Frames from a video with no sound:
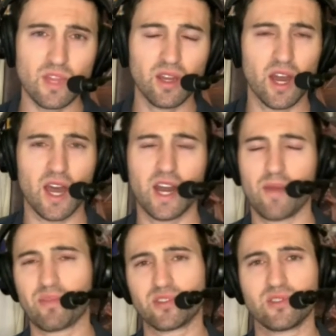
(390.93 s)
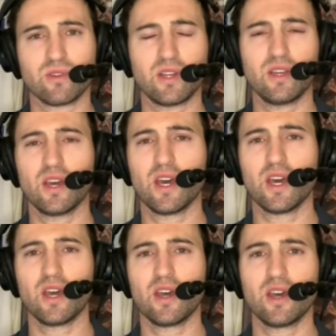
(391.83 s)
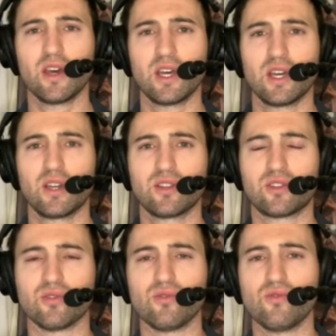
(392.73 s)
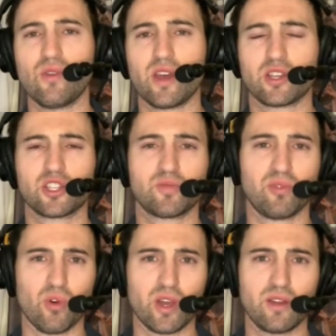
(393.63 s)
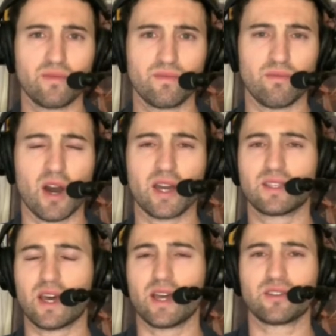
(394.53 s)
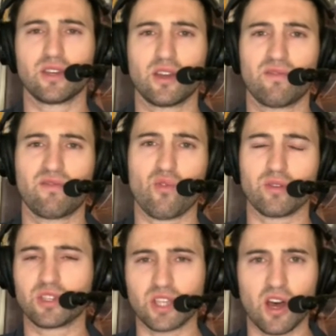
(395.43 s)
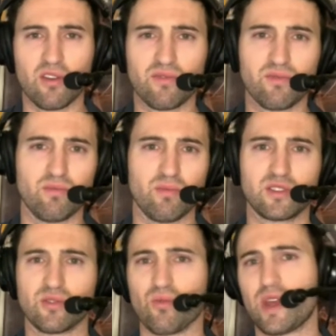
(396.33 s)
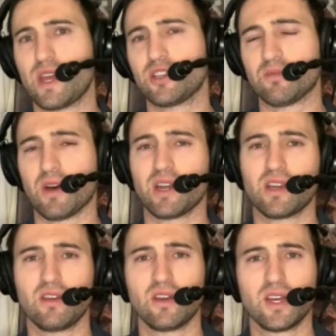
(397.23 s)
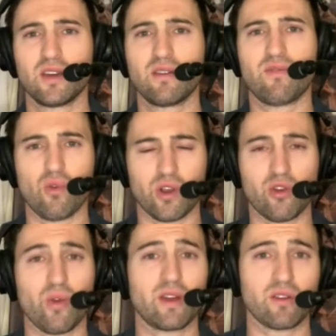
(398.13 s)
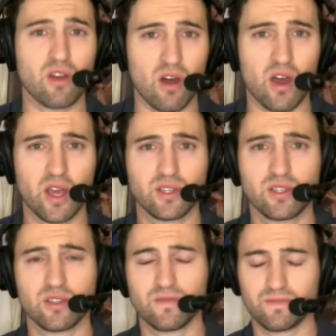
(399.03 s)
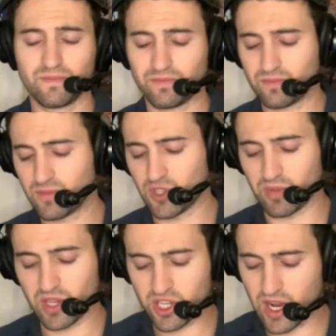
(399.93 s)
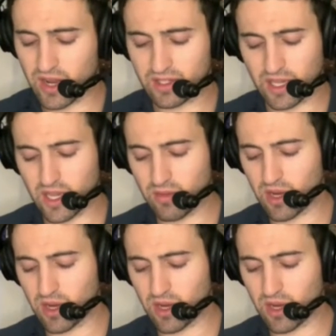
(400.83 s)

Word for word: Not an opportunity to exploit monetizing for himself, but to raise money for a greater cause. So big shout out to him.